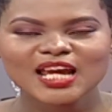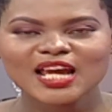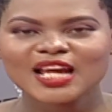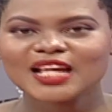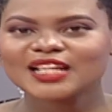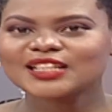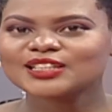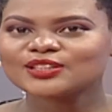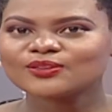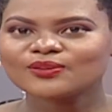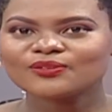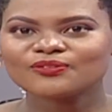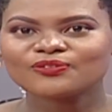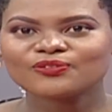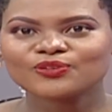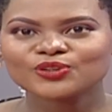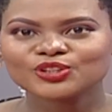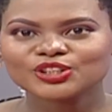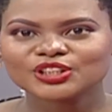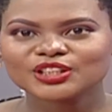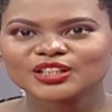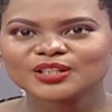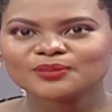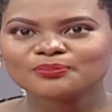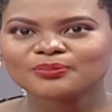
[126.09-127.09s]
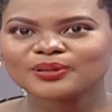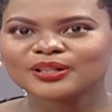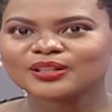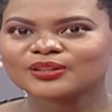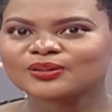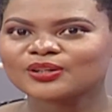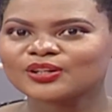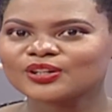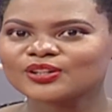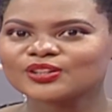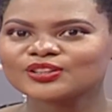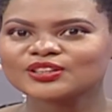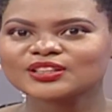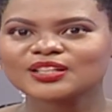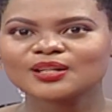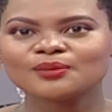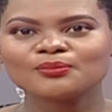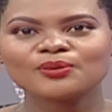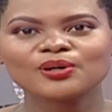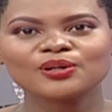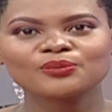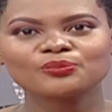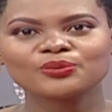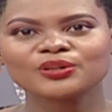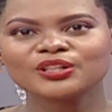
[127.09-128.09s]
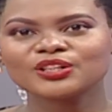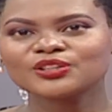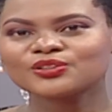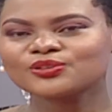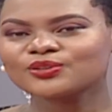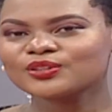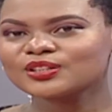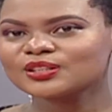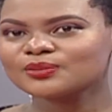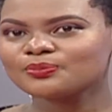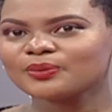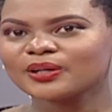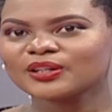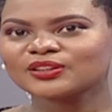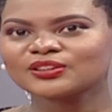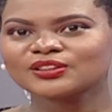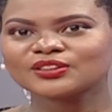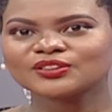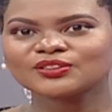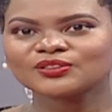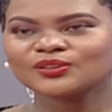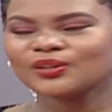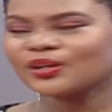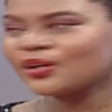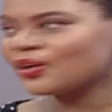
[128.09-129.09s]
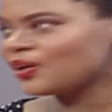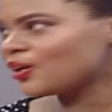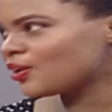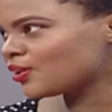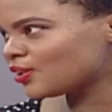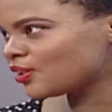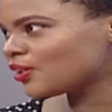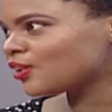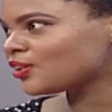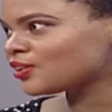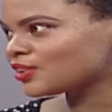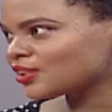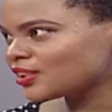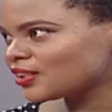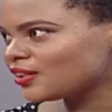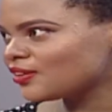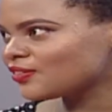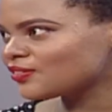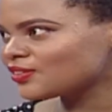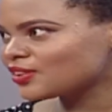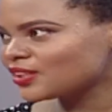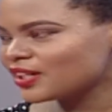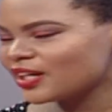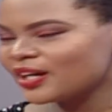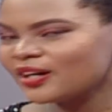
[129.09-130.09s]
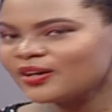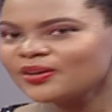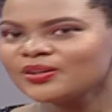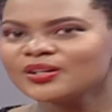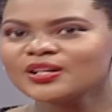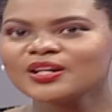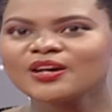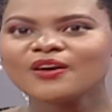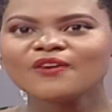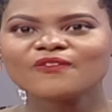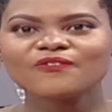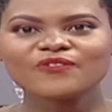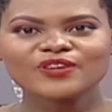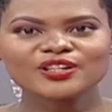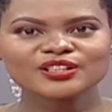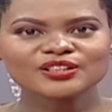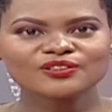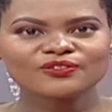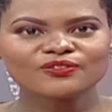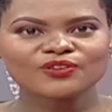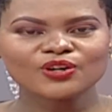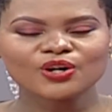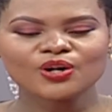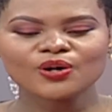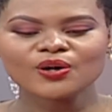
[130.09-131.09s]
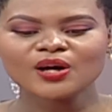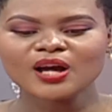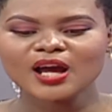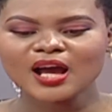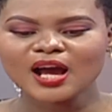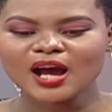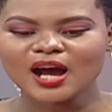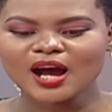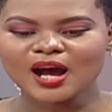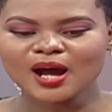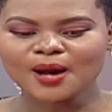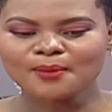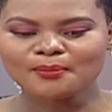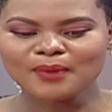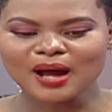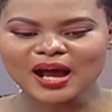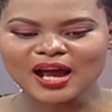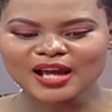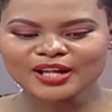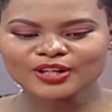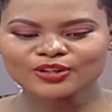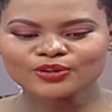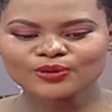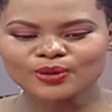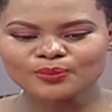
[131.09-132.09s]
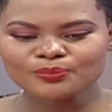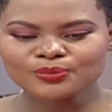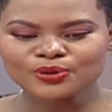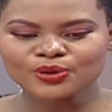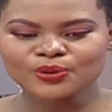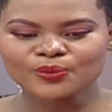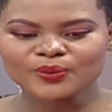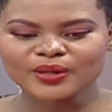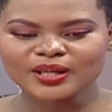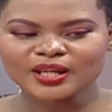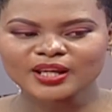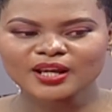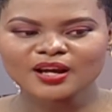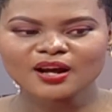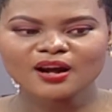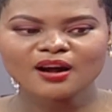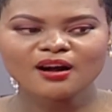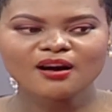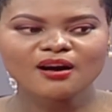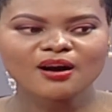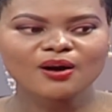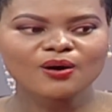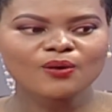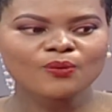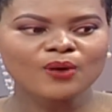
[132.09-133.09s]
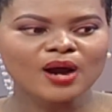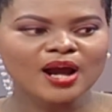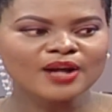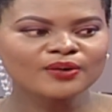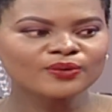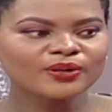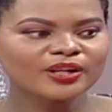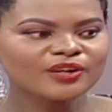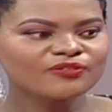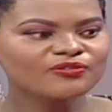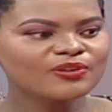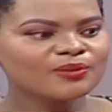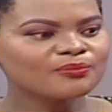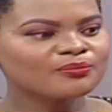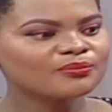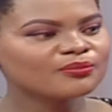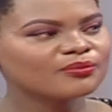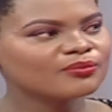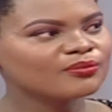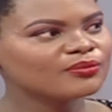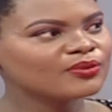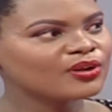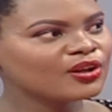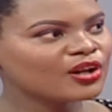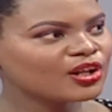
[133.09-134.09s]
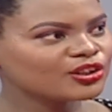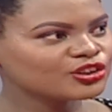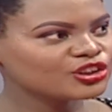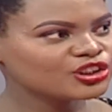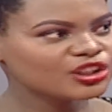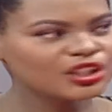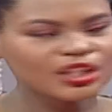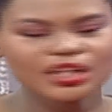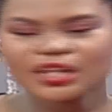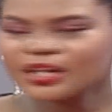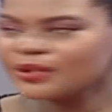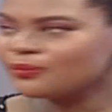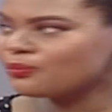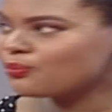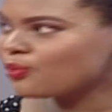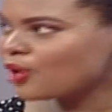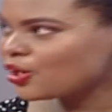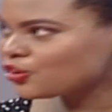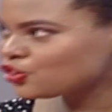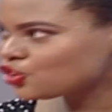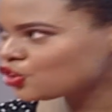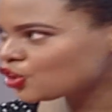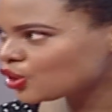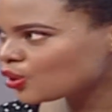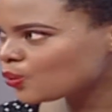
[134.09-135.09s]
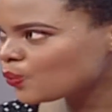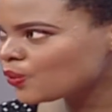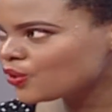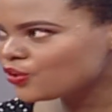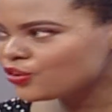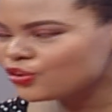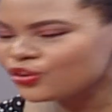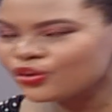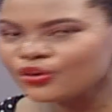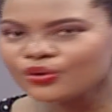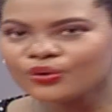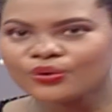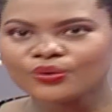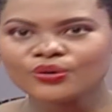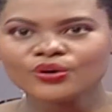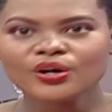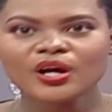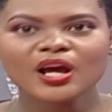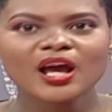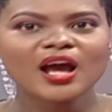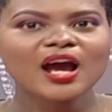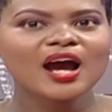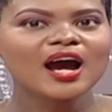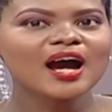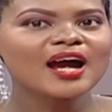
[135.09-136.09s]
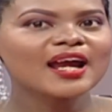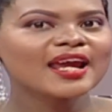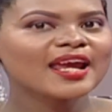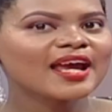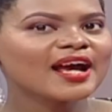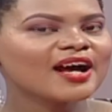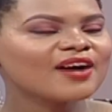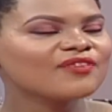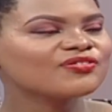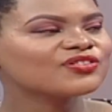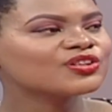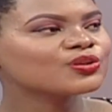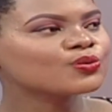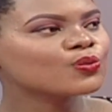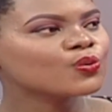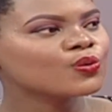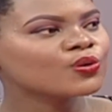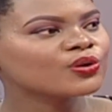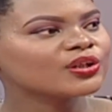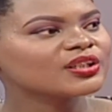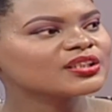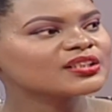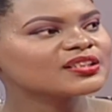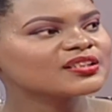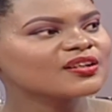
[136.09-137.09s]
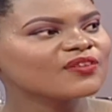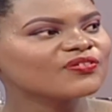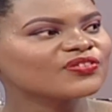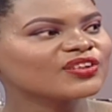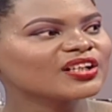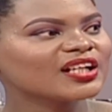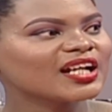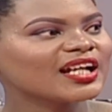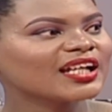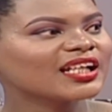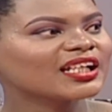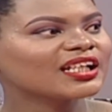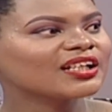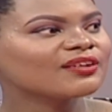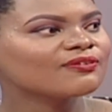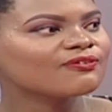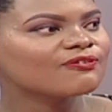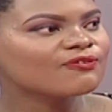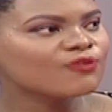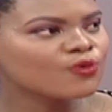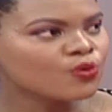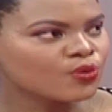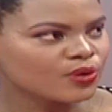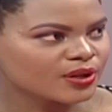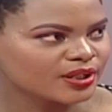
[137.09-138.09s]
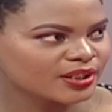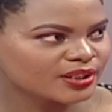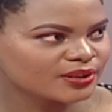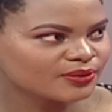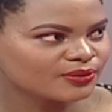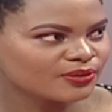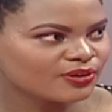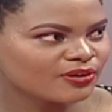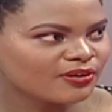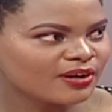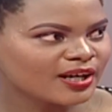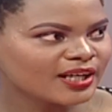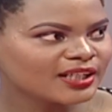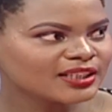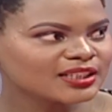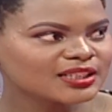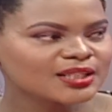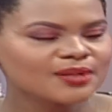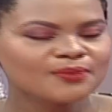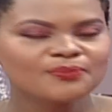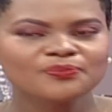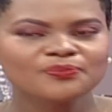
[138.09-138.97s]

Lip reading: It's so unfortunate, but girls, come on, we need to respect ourselves, yeah? First of all, I grew up knowing, I don't care if I'm lunching and brunching with you, I have to order stuff that I can afford, all right?